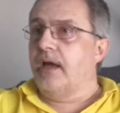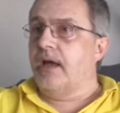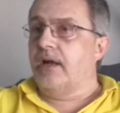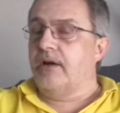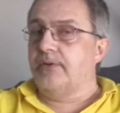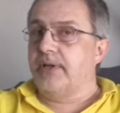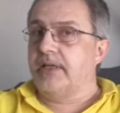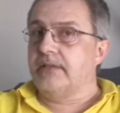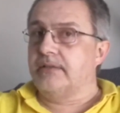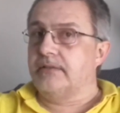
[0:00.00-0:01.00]
And I
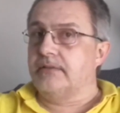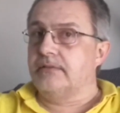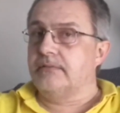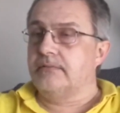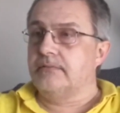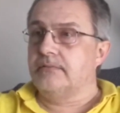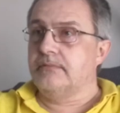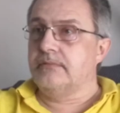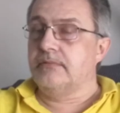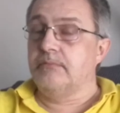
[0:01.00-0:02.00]
reckon
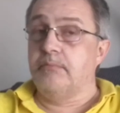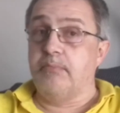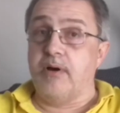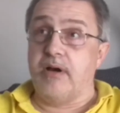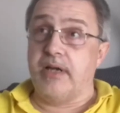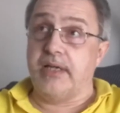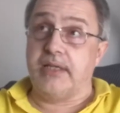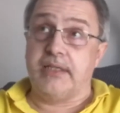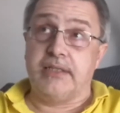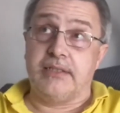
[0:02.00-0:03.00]

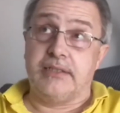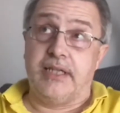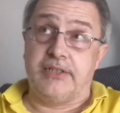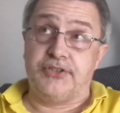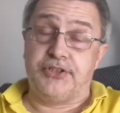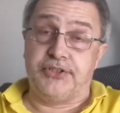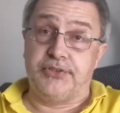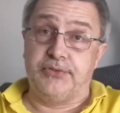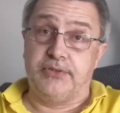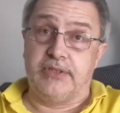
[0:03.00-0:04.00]
by next
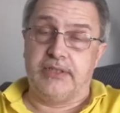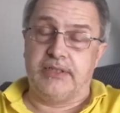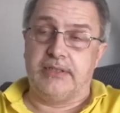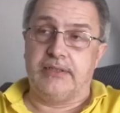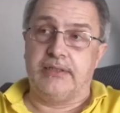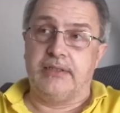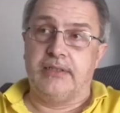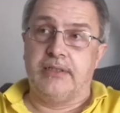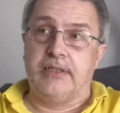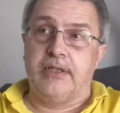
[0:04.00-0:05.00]
Tuesday,
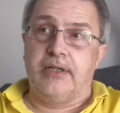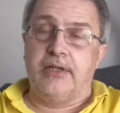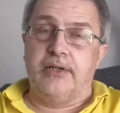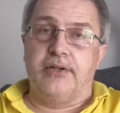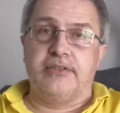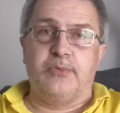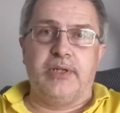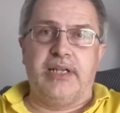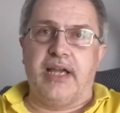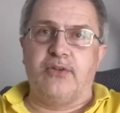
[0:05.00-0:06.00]
because the
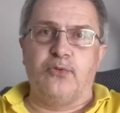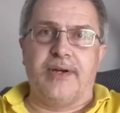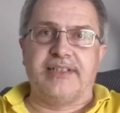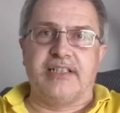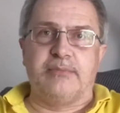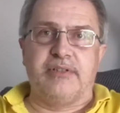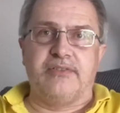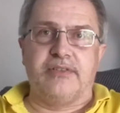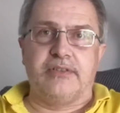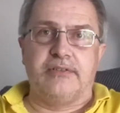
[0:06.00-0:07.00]
weekend always has a bit of
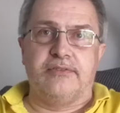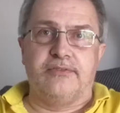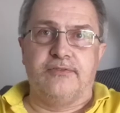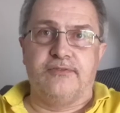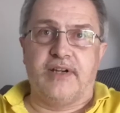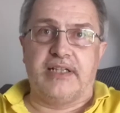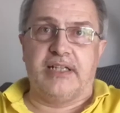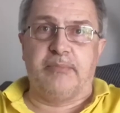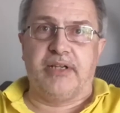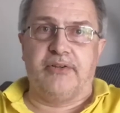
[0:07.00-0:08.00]
a funny
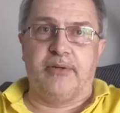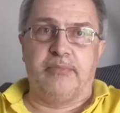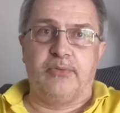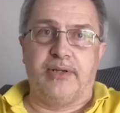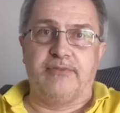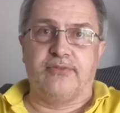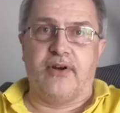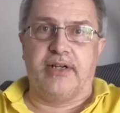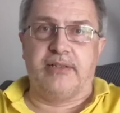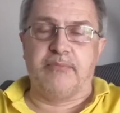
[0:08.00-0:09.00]
period between
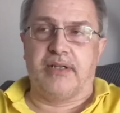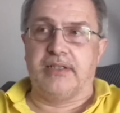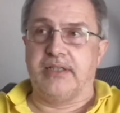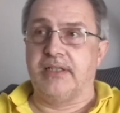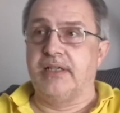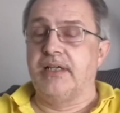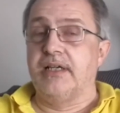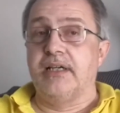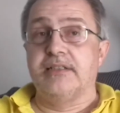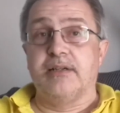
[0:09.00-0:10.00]
Friday and Monday.
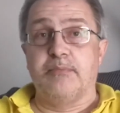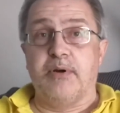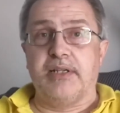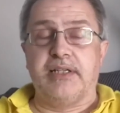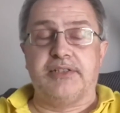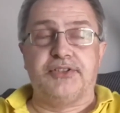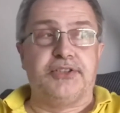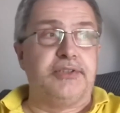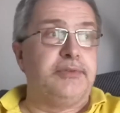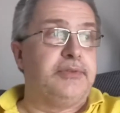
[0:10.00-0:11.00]
So by next
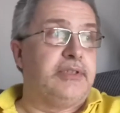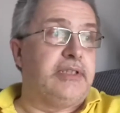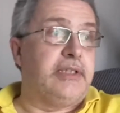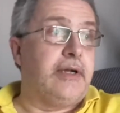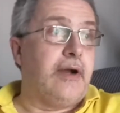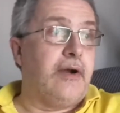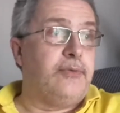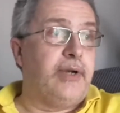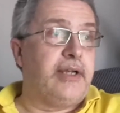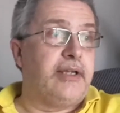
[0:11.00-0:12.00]
Tuesday, I
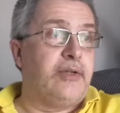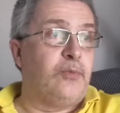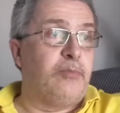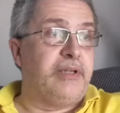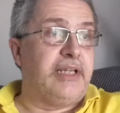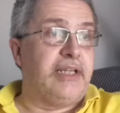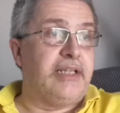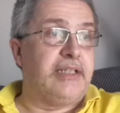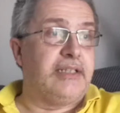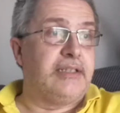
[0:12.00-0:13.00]
reckon we'll be
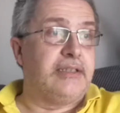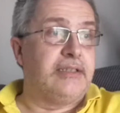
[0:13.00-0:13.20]
hitting